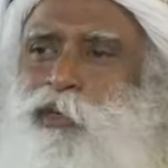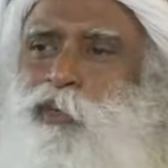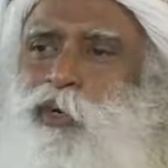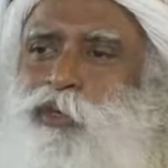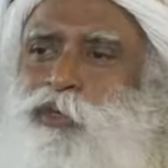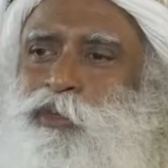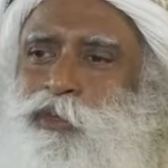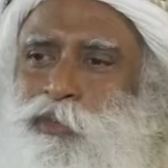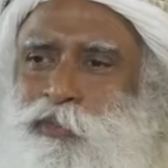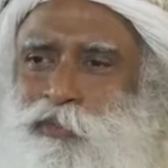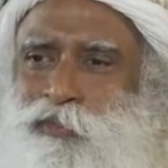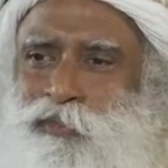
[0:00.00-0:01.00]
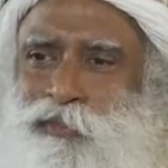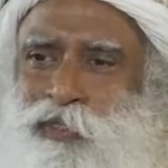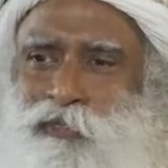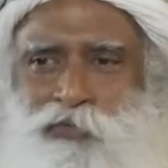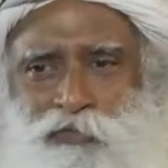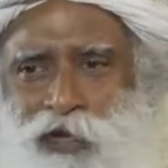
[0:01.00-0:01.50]
want to do?
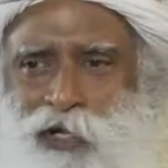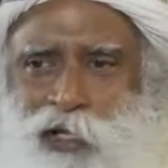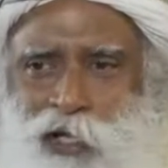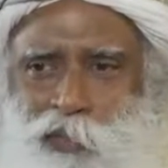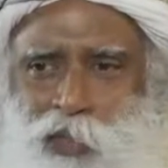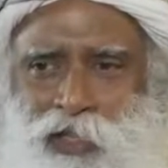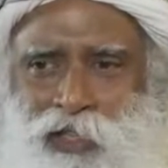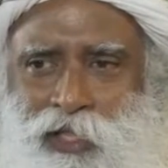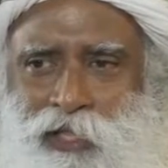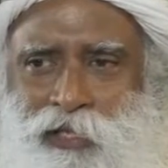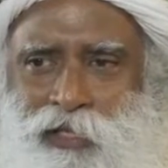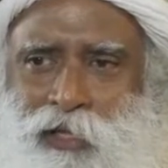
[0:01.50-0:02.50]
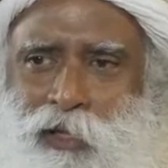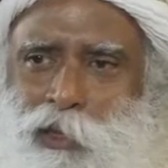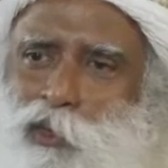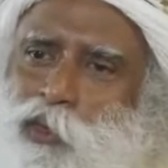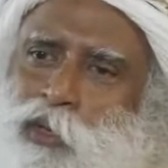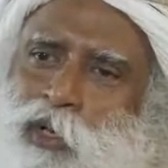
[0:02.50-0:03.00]
If you find that one thing,
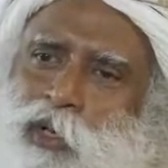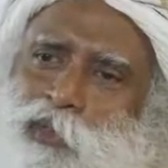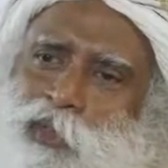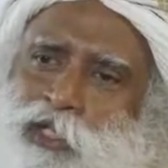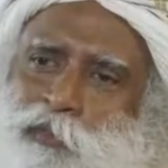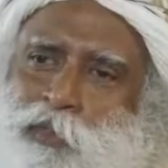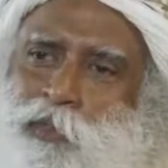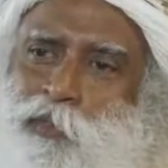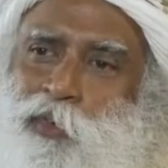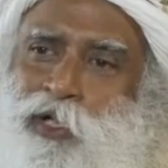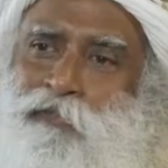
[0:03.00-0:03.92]
you will always prepone